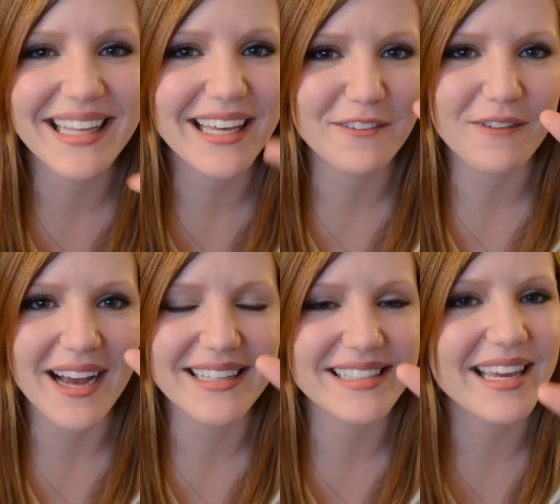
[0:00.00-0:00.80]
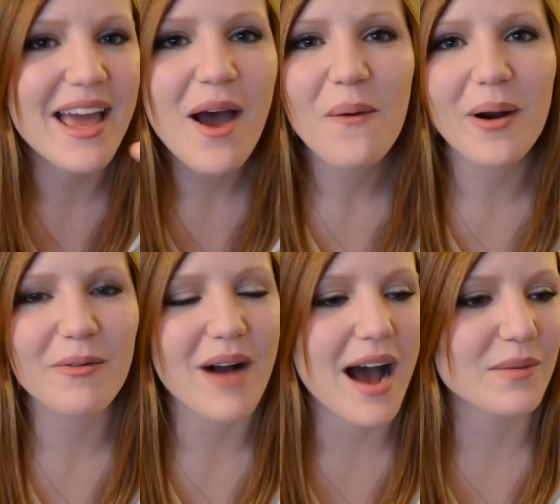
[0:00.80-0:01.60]
He like finds it where
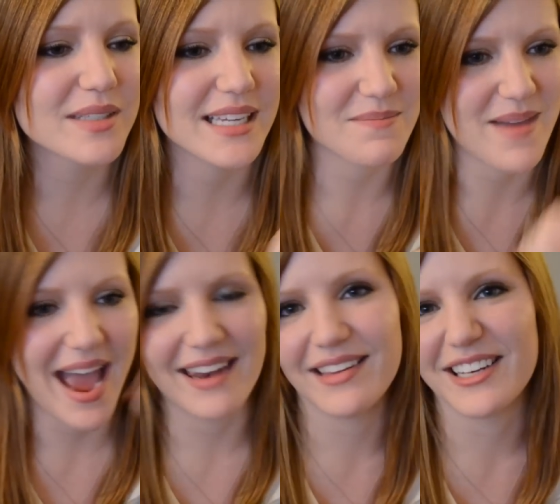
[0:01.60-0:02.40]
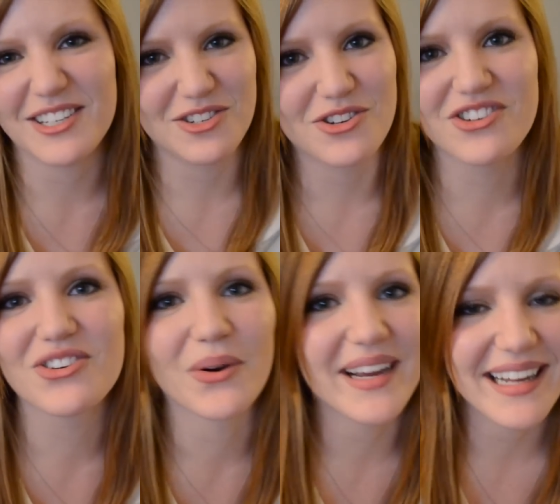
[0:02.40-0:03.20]
Ron was like mad and like just
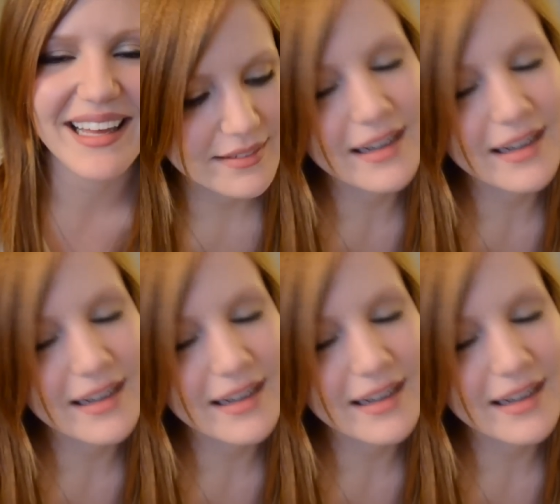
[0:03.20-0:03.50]
destroyed it.